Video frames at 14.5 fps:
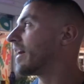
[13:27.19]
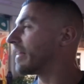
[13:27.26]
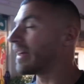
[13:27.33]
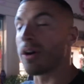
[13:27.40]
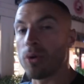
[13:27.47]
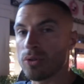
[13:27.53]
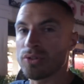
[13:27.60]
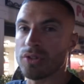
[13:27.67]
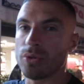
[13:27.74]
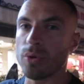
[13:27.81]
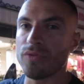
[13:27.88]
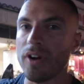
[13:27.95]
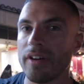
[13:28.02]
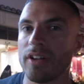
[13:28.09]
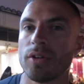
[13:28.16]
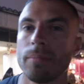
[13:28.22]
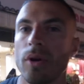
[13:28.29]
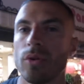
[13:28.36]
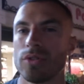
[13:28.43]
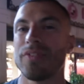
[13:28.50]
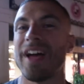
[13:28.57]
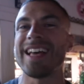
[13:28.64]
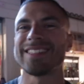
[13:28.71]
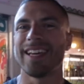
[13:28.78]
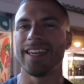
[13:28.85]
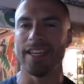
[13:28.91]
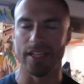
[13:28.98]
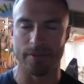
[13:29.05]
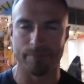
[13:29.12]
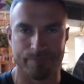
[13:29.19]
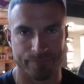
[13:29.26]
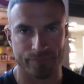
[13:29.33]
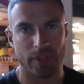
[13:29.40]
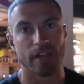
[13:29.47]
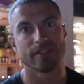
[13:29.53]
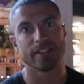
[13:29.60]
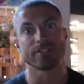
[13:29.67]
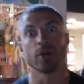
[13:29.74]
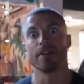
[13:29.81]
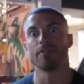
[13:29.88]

They also do very good bowls of acai. So let's go